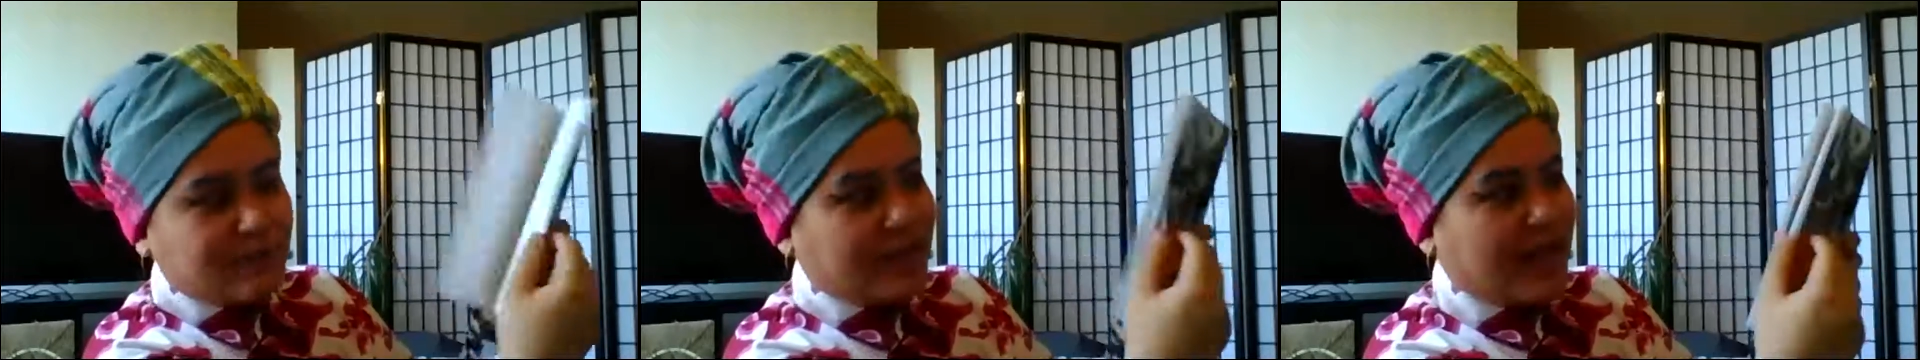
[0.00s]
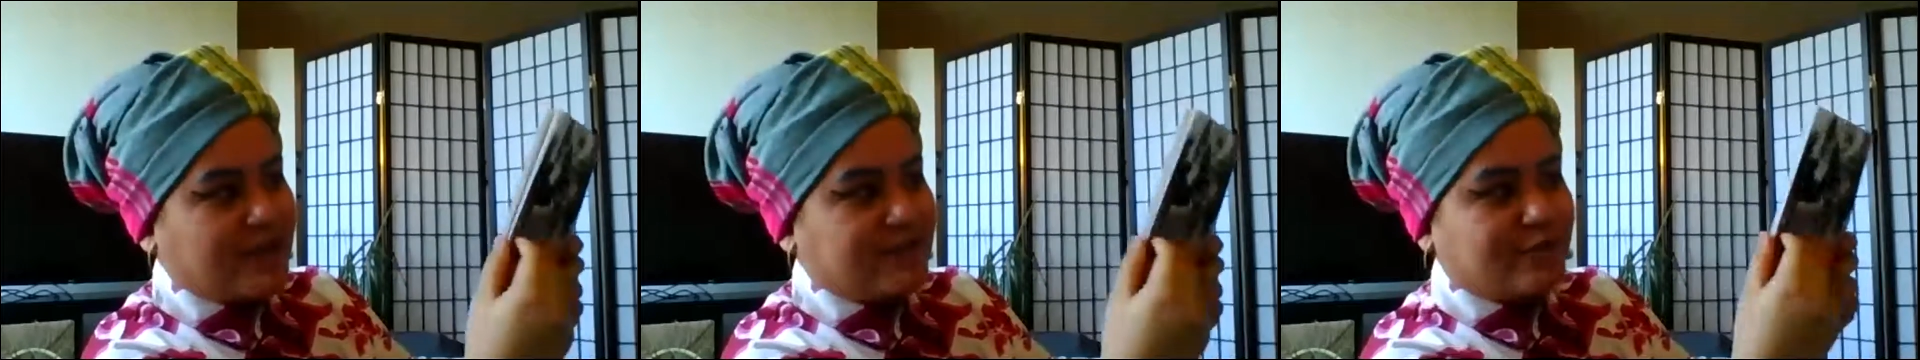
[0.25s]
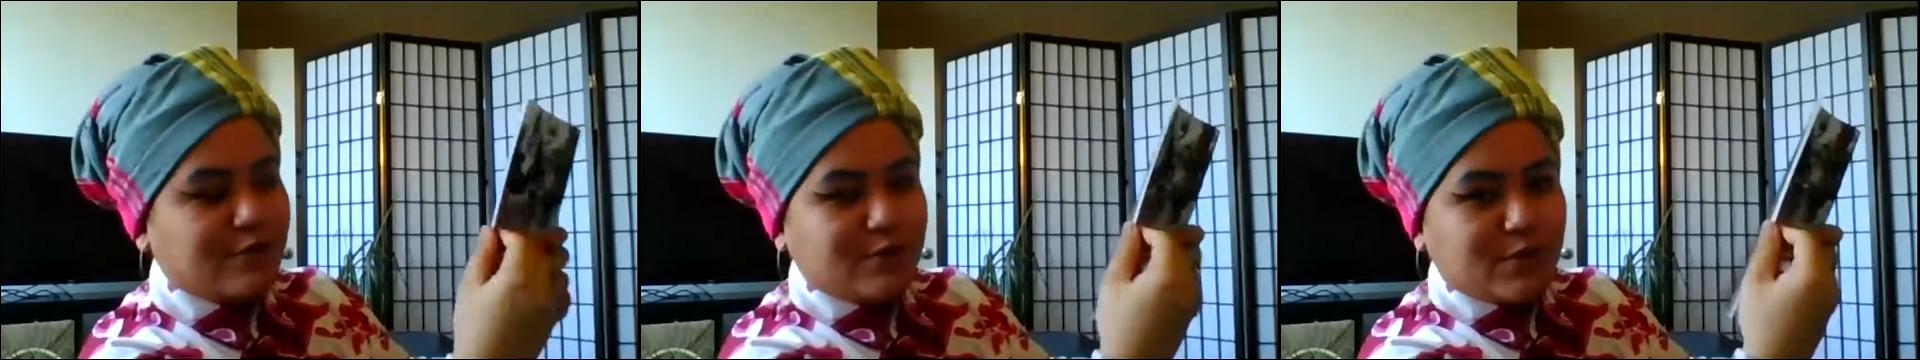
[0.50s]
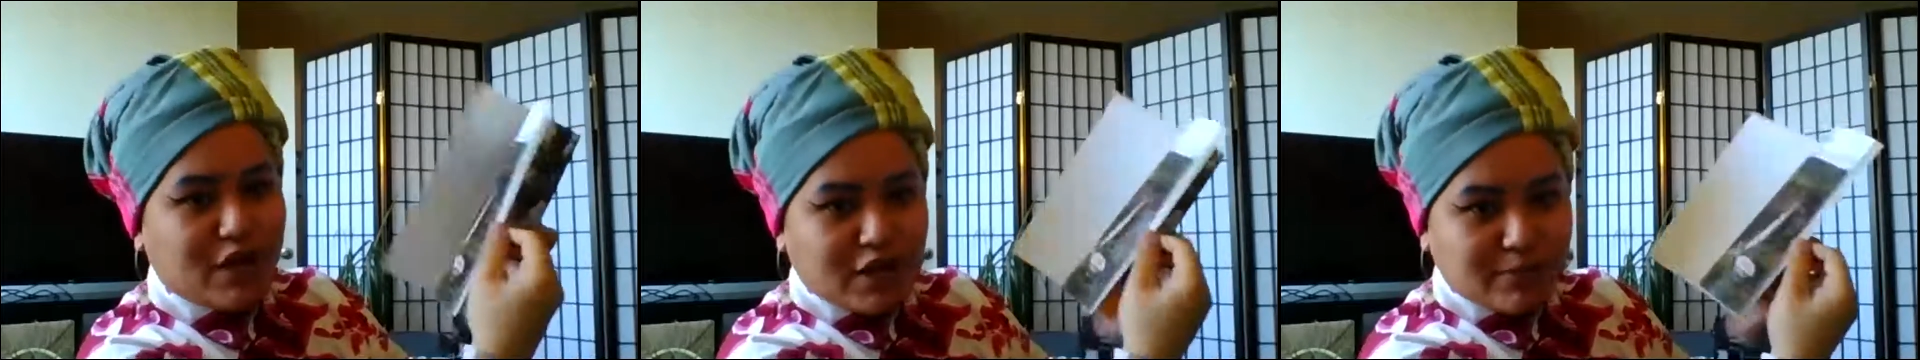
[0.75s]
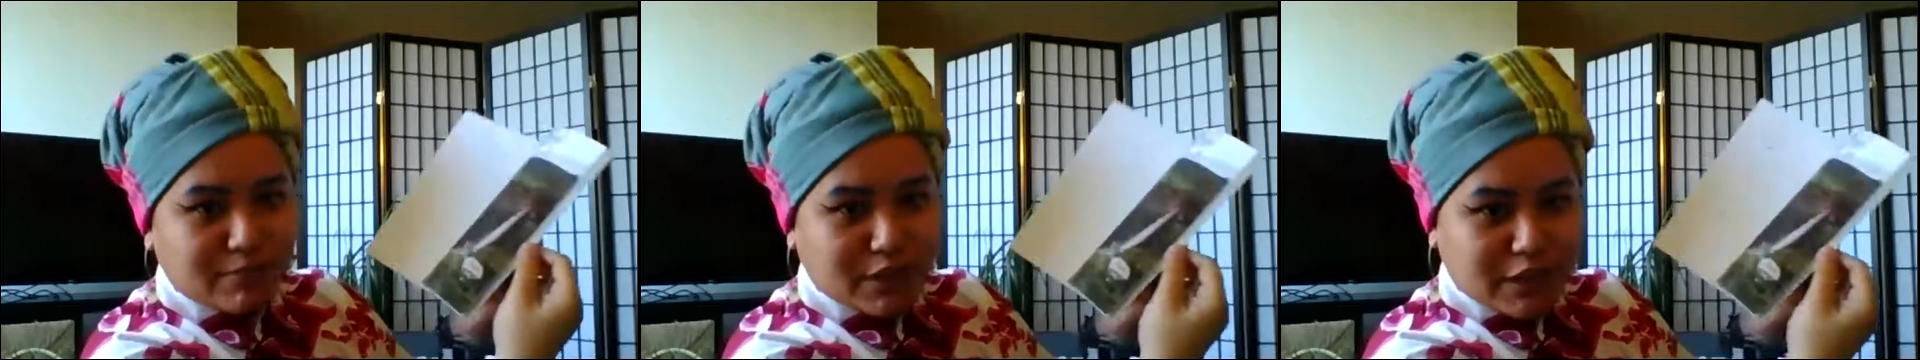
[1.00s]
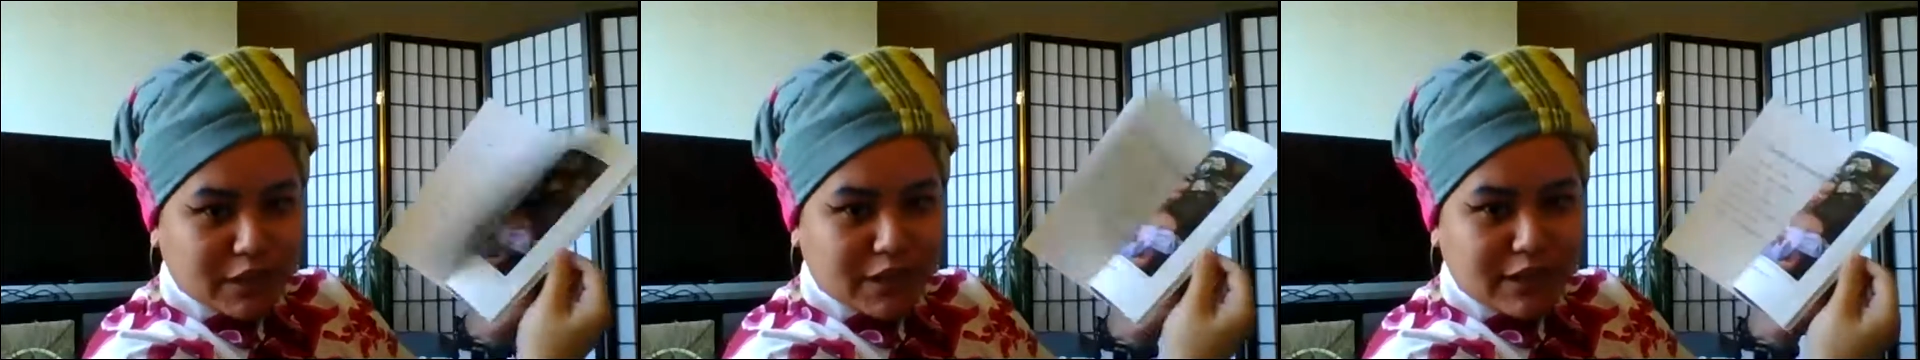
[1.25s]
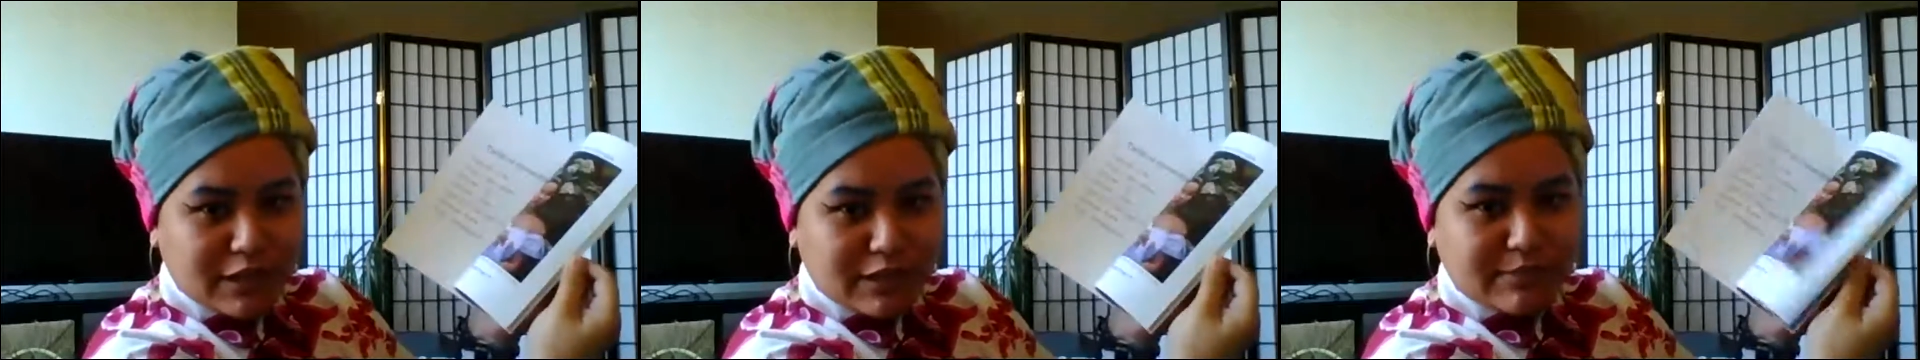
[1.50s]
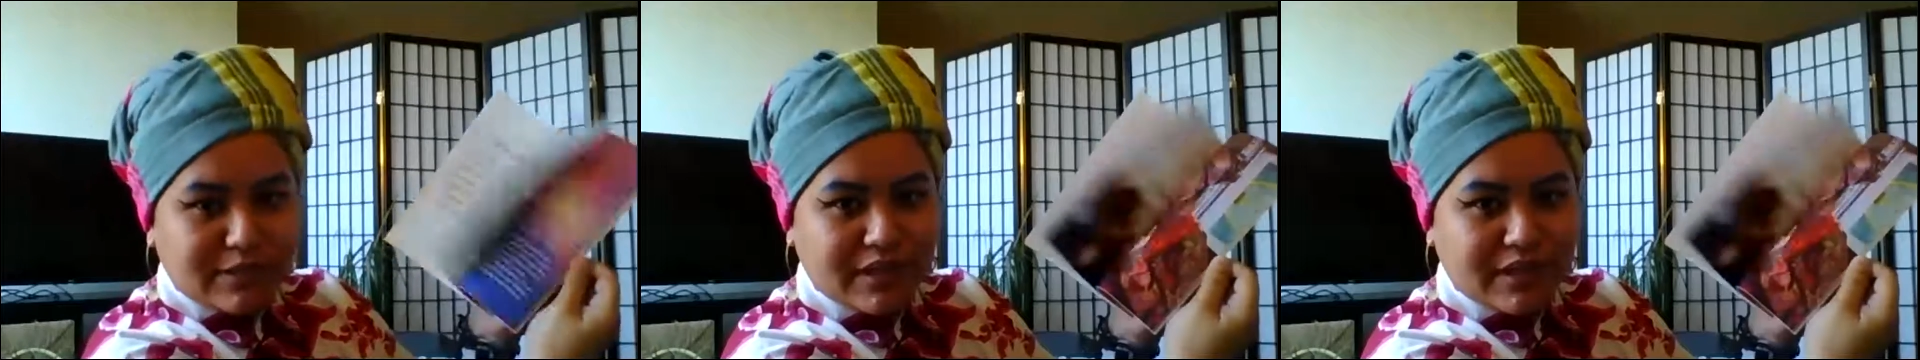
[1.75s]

platform called Blurb.